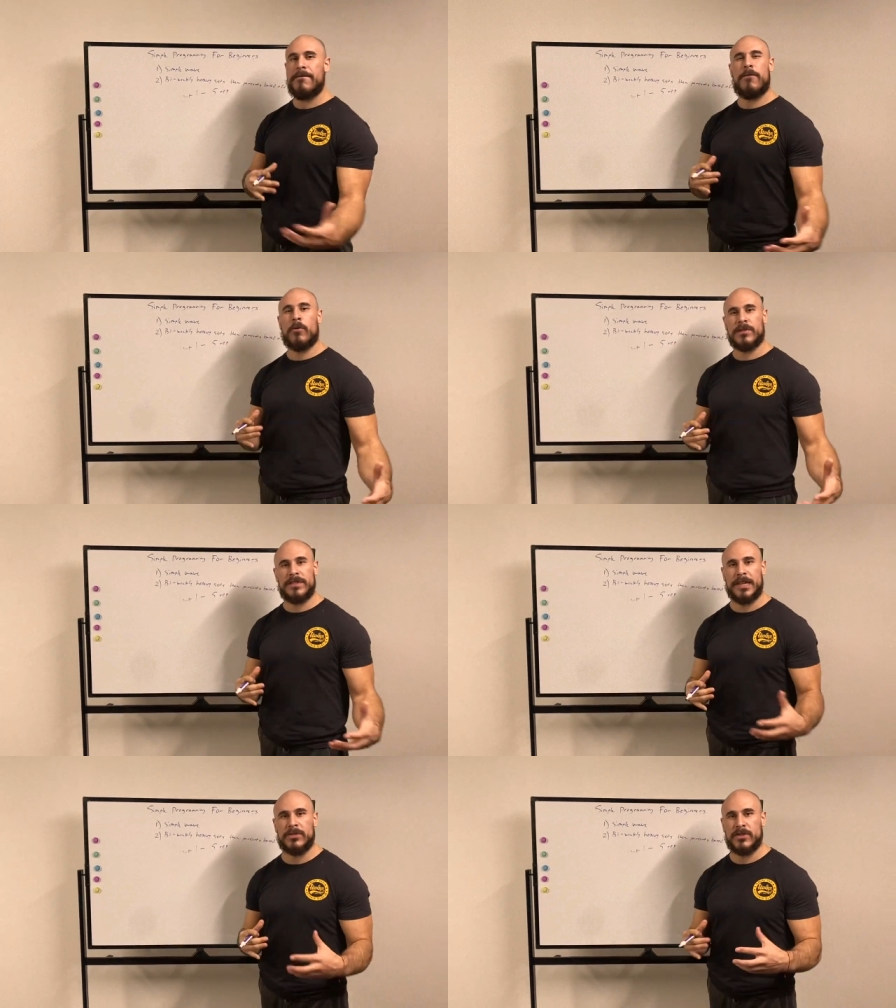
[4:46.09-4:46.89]
four
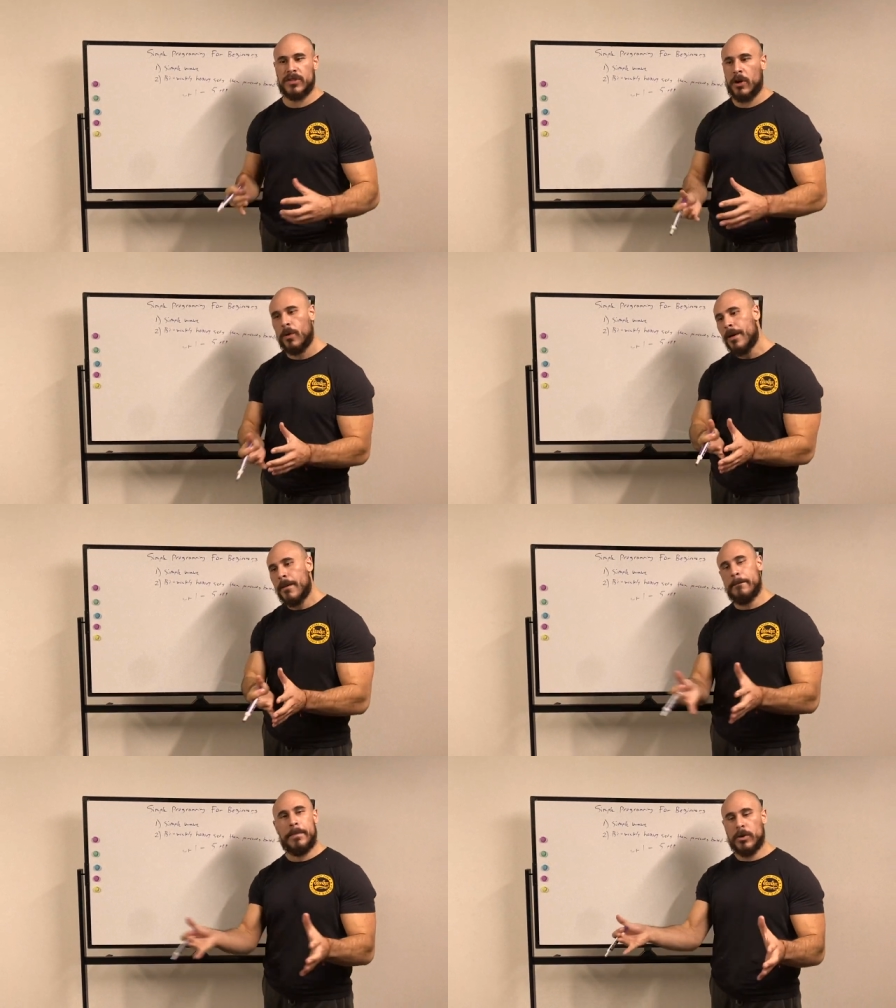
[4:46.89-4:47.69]
sets or so,
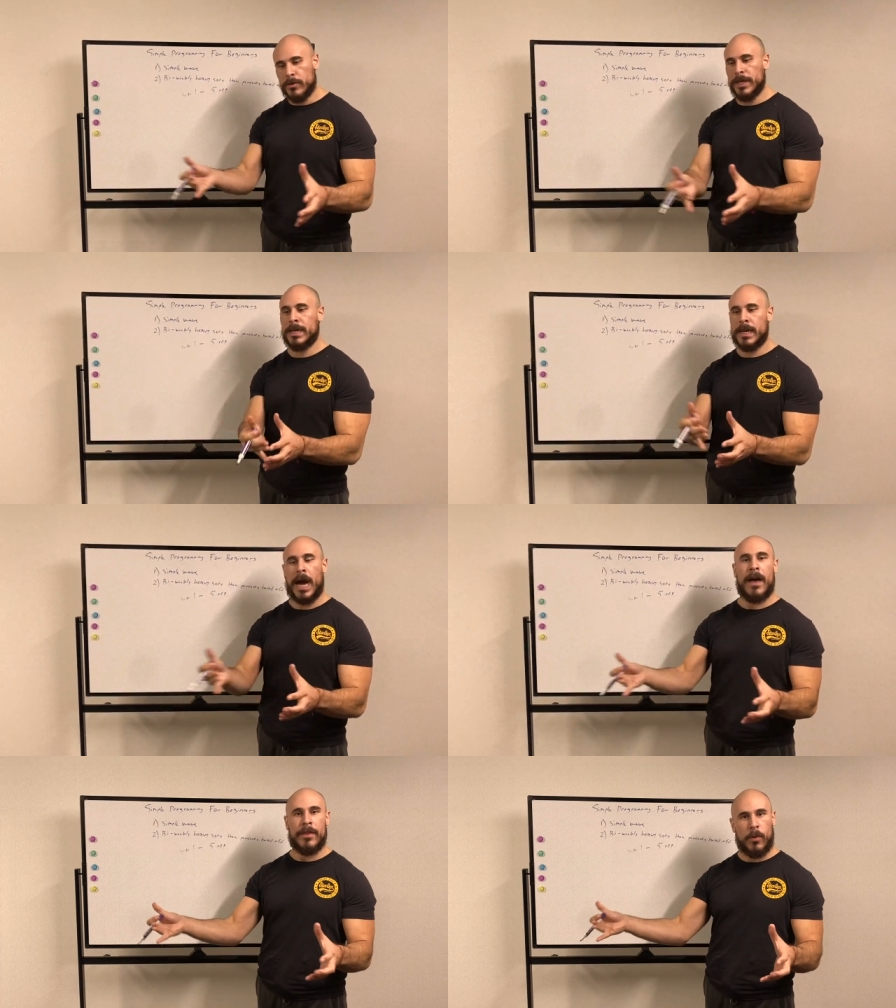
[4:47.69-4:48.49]
building
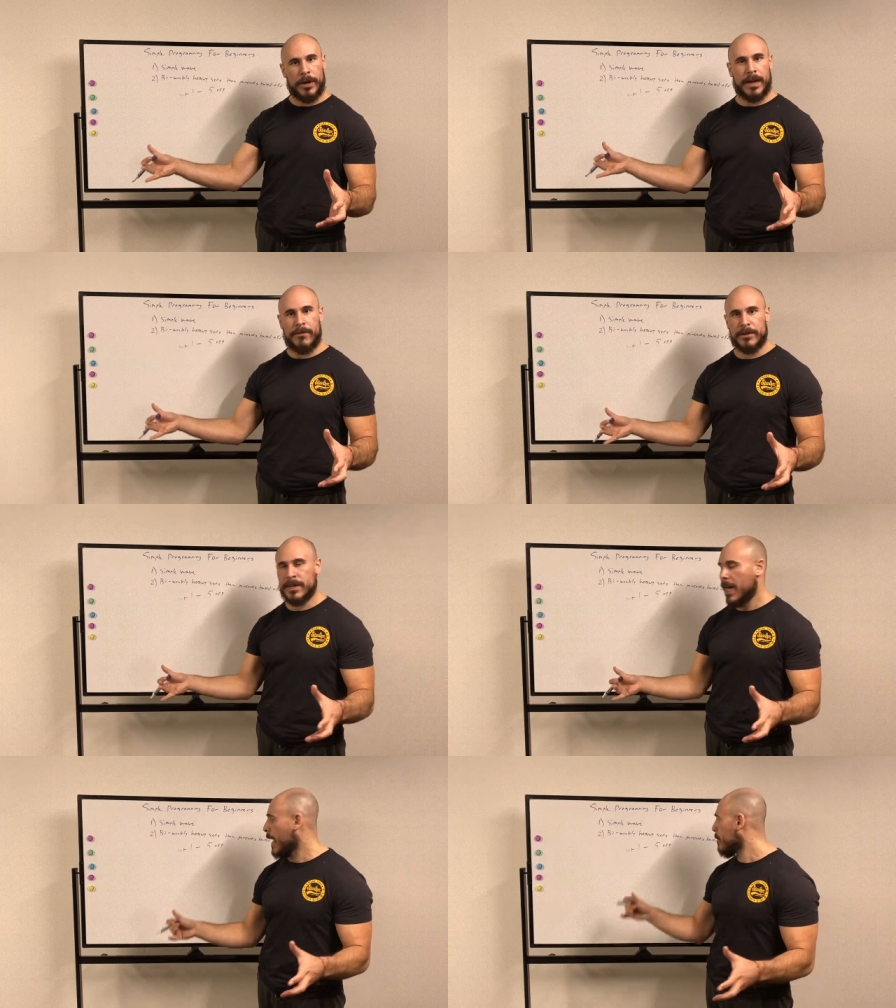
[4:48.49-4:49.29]
on that weight every
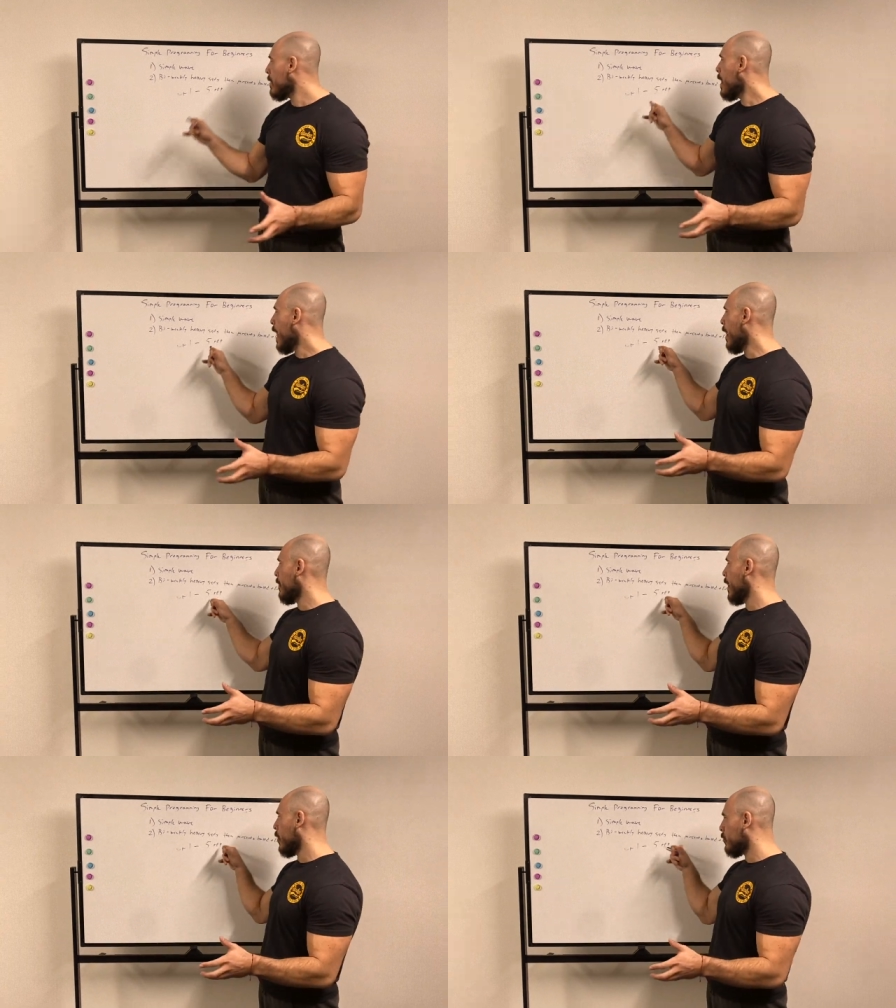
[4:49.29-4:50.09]
time, and
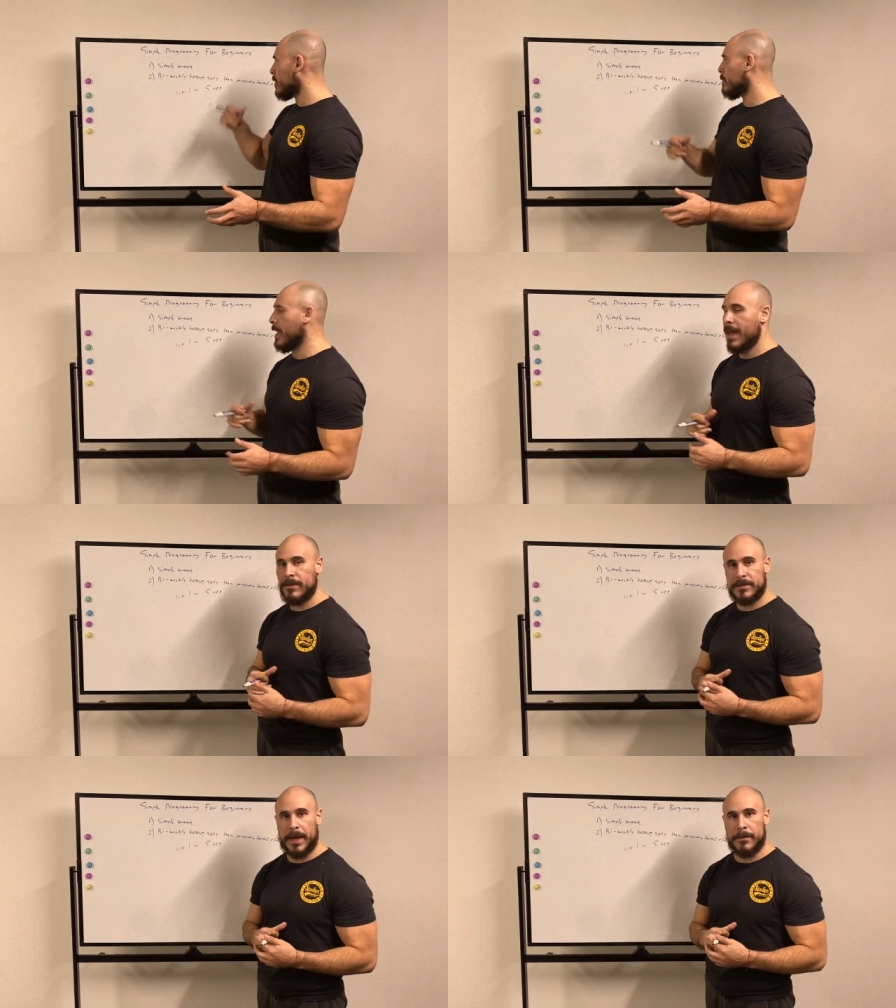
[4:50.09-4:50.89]
then I reach my
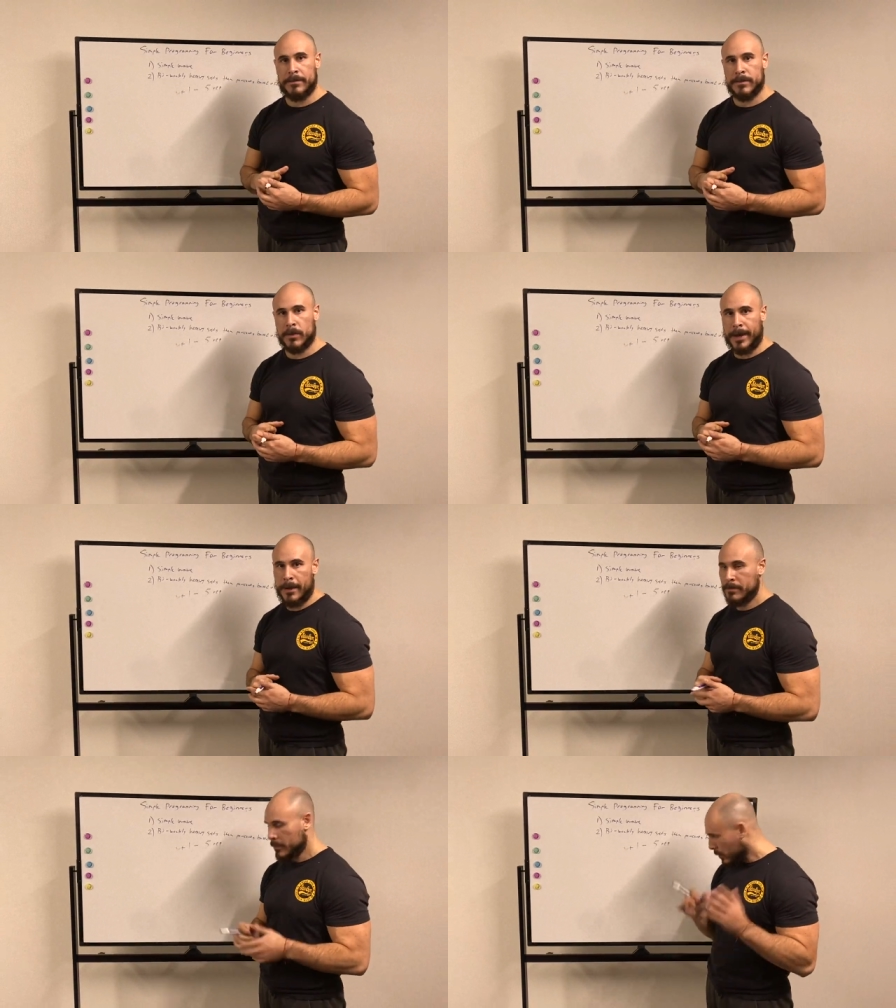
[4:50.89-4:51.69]
heavy set,
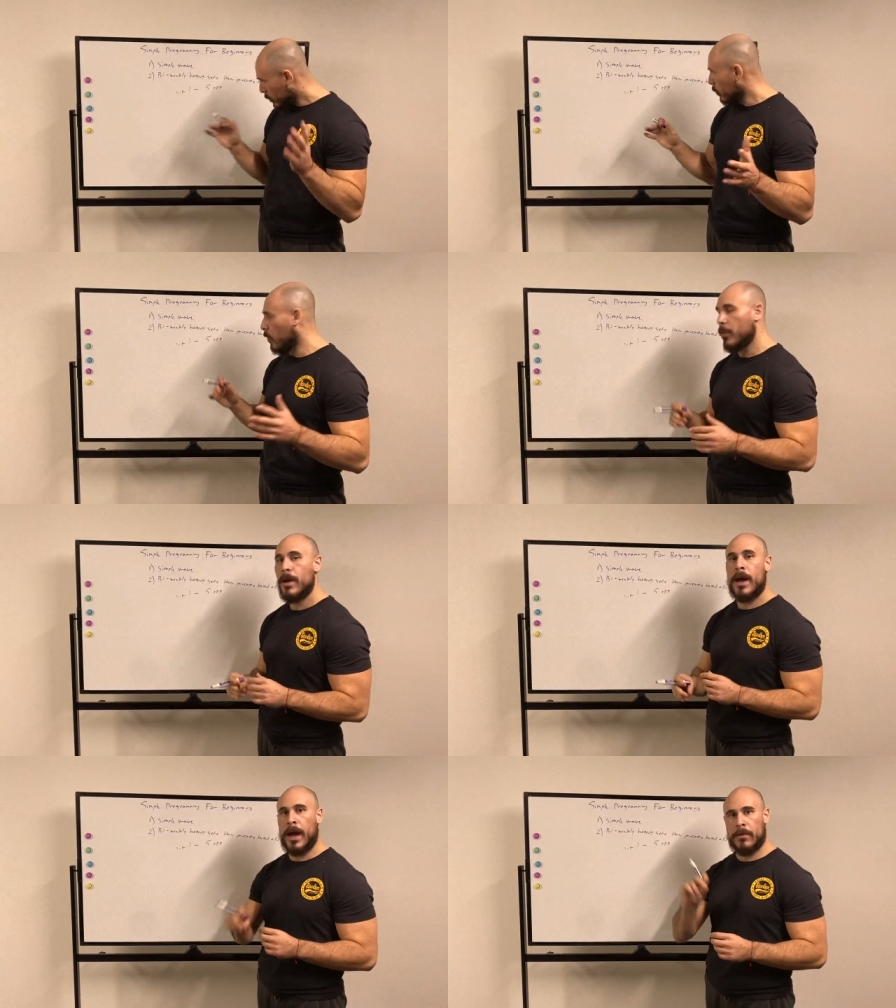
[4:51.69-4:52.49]
okay? Cool.
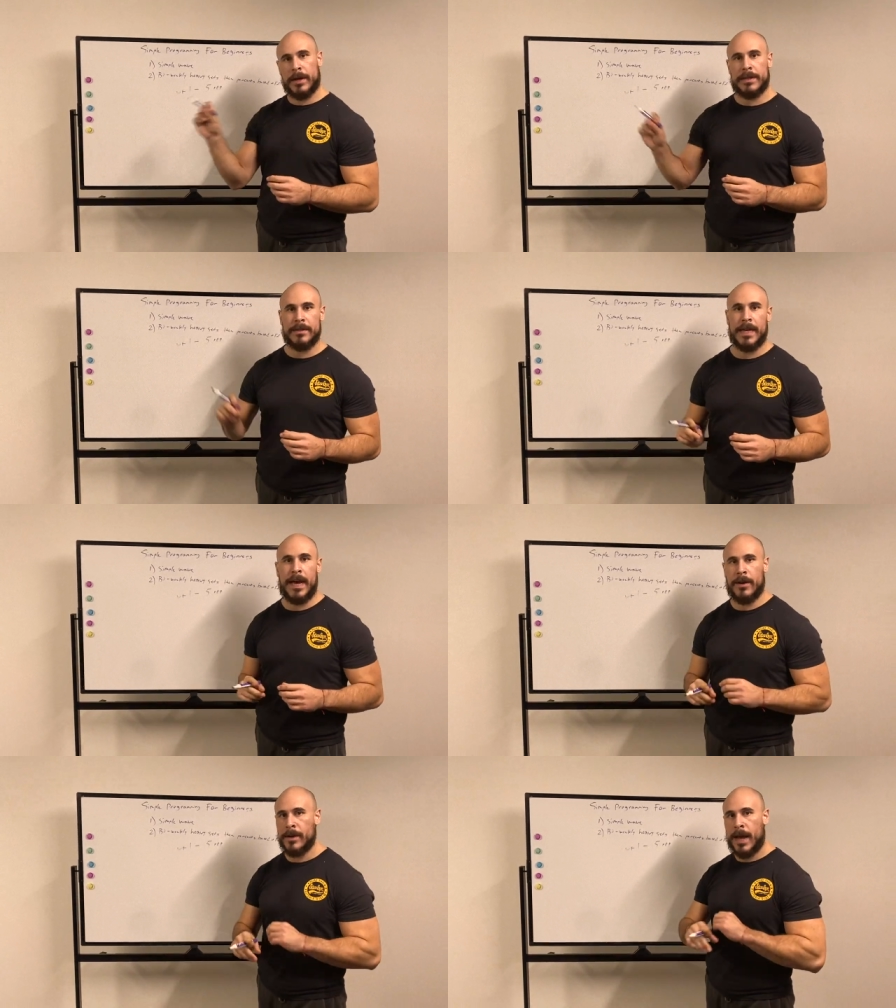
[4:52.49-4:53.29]
I write that
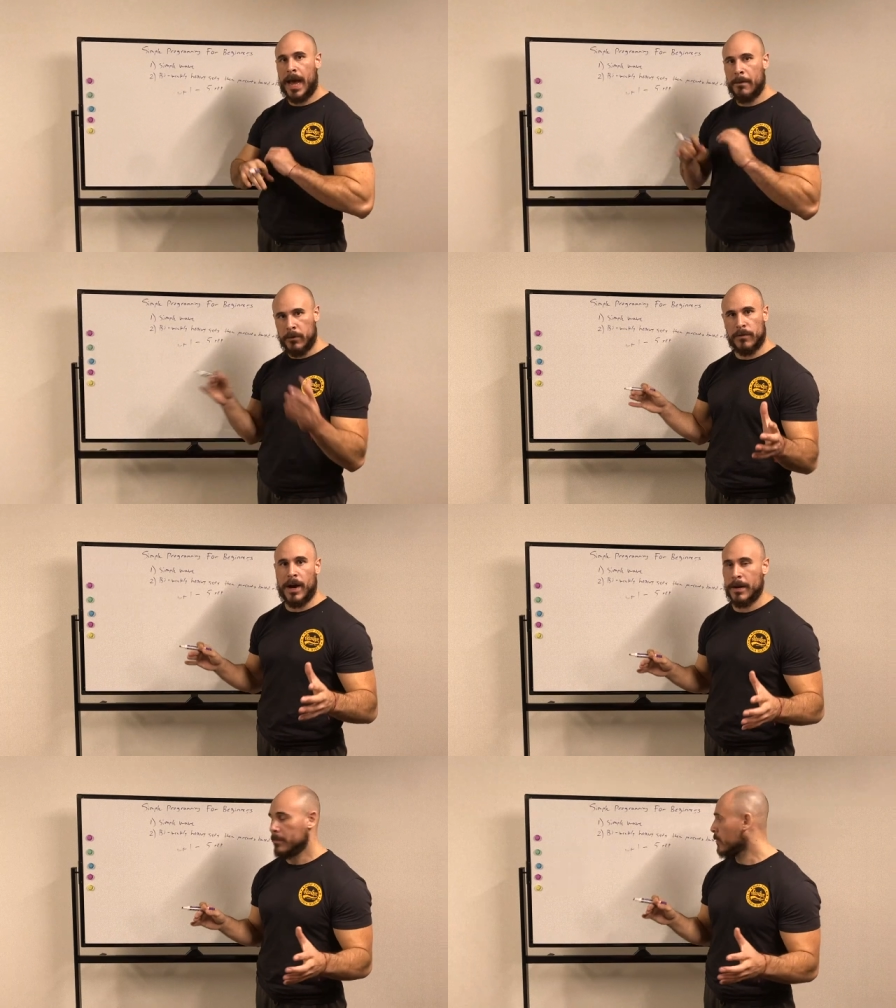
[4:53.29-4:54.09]
down, I move
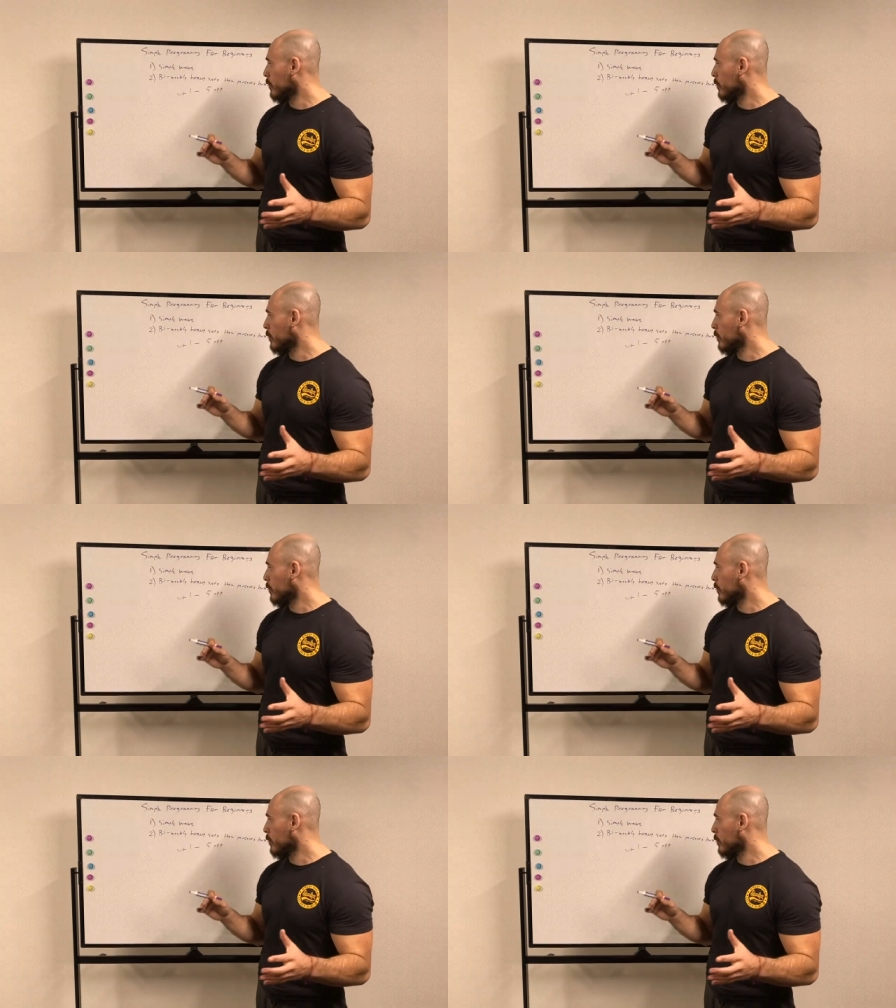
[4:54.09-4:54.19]
on,